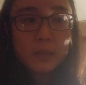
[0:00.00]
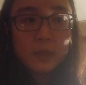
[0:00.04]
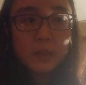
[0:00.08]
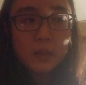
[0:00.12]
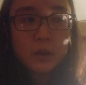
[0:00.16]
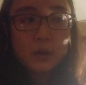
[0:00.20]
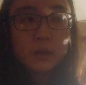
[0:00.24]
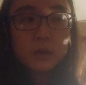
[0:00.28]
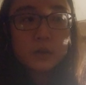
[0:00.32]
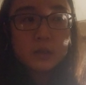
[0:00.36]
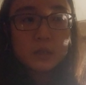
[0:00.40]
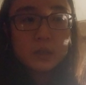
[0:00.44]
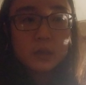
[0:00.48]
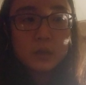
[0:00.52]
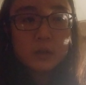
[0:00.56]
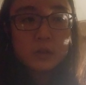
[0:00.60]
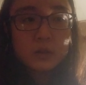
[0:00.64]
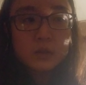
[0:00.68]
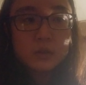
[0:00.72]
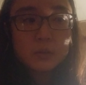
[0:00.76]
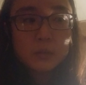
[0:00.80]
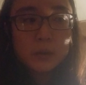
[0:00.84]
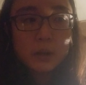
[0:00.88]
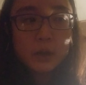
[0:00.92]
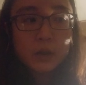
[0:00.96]
are dear
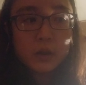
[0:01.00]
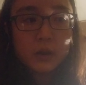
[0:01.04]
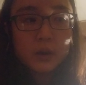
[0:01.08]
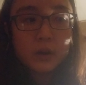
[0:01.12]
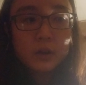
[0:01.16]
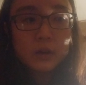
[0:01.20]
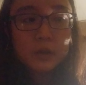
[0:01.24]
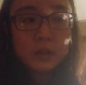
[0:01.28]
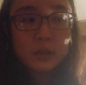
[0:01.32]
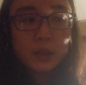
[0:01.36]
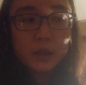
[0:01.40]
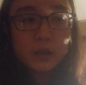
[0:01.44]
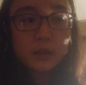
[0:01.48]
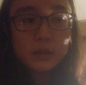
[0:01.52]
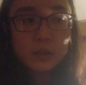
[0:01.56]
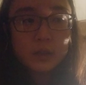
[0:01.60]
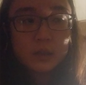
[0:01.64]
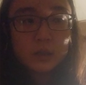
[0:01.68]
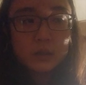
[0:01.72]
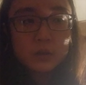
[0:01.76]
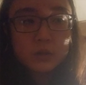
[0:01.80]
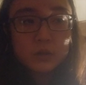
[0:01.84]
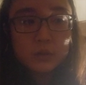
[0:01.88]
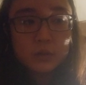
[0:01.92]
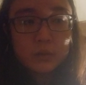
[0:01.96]
to my heart, and I
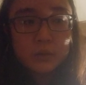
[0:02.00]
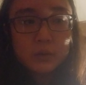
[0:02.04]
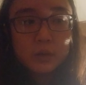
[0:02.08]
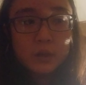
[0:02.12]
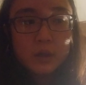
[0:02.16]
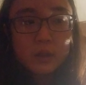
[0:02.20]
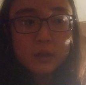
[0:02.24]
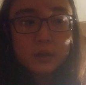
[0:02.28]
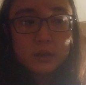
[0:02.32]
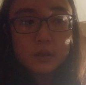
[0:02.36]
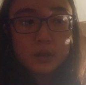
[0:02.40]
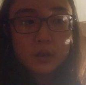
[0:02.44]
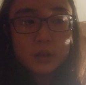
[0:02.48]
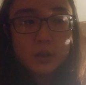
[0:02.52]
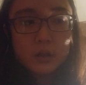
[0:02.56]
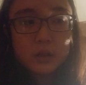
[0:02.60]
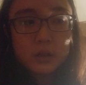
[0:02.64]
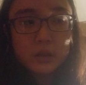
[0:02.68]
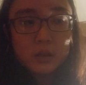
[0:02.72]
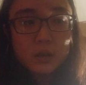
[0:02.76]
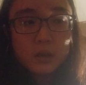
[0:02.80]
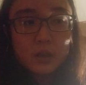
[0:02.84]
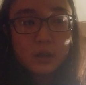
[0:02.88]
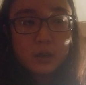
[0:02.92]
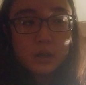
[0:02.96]
think to the
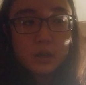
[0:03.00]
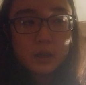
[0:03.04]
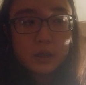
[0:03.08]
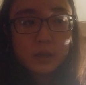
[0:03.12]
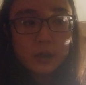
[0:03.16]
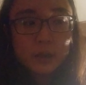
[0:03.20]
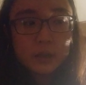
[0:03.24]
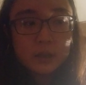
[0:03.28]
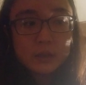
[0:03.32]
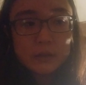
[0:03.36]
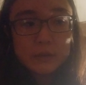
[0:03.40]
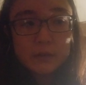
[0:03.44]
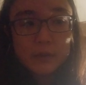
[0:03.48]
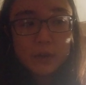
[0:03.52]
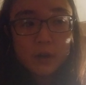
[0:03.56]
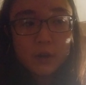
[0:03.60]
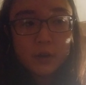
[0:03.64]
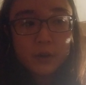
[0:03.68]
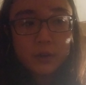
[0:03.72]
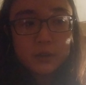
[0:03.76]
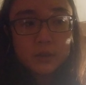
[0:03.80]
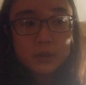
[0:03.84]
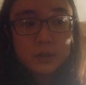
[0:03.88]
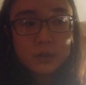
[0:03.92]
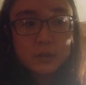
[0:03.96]
collective
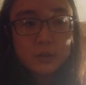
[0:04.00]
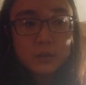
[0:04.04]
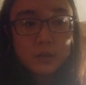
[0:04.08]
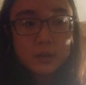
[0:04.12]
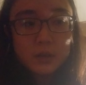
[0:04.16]
heart,